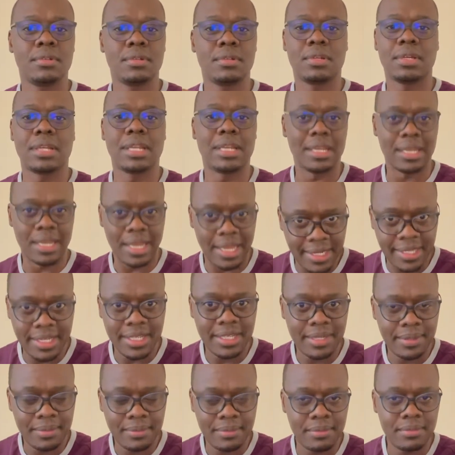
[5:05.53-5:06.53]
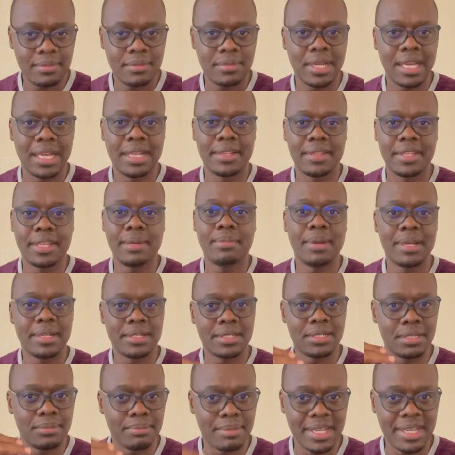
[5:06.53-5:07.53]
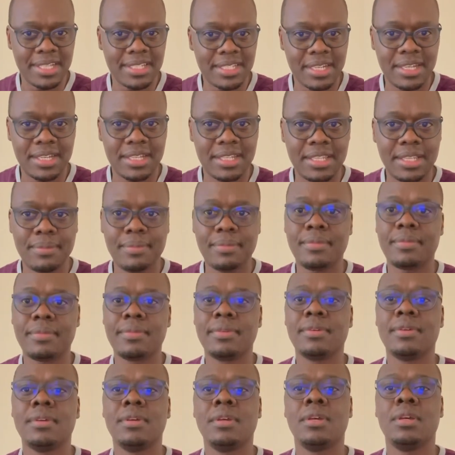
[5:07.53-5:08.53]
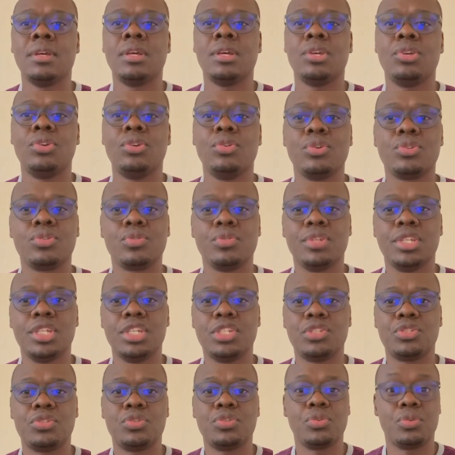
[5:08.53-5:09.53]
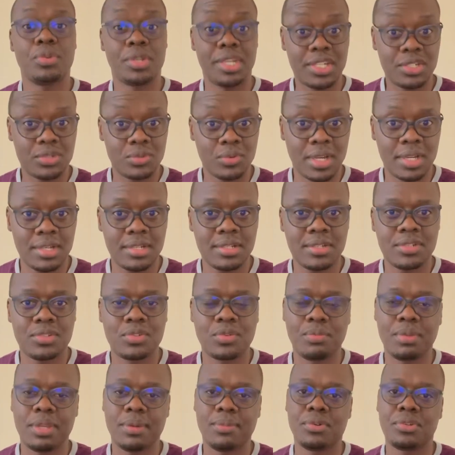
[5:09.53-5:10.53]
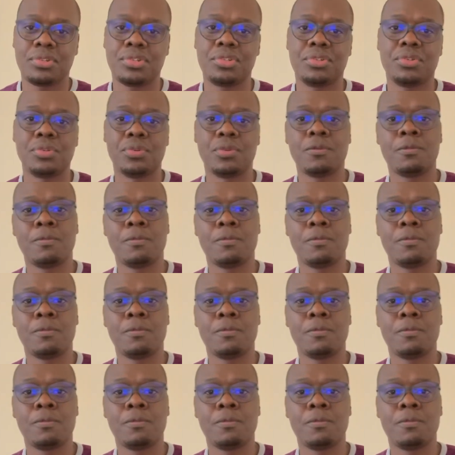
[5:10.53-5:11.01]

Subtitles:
learning and them and mastering them. You also need to network to be able to